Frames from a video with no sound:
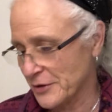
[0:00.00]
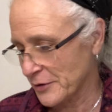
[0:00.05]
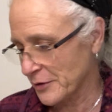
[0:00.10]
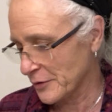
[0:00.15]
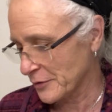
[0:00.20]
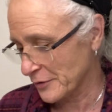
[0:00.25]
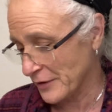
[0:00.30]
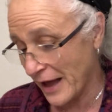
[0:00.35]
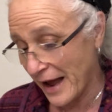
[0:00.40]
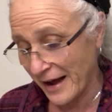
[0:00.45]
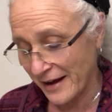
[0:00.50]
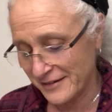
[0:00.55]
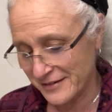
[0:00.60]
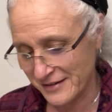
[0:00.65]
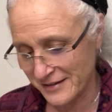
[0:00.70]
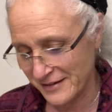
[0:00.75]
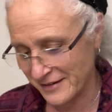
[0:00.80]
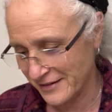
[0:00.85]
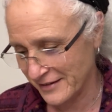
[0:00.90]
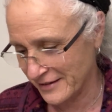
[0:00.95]
you last
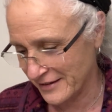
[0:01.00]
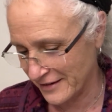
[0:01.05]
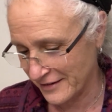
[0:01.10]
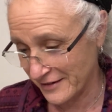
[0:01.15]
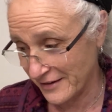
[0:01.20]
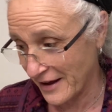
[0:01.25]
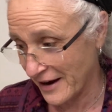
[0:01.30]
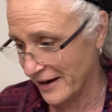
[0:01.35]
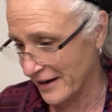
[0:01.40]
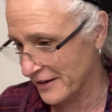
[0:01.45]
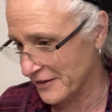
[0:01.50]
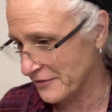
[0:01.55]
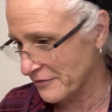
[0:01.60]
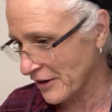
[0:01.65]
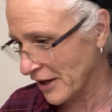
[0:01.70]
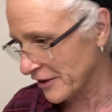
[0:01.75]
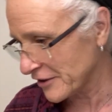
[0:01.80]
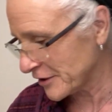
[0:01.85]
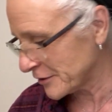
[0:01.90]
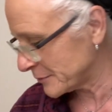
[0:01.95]
is the highest
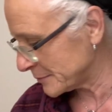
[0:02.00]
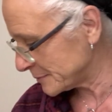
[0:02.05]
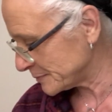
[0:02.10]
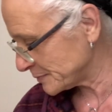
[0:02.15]
value.